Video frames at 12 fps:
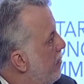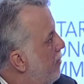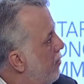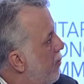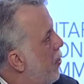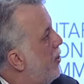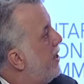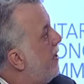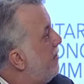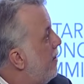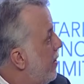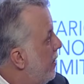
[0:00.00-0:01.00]
supporting
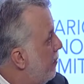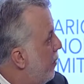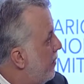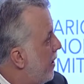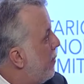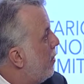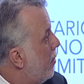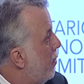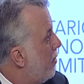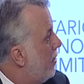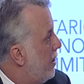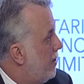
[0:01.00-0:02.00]
SMEs, for example,
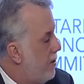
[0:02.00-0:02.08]
locally.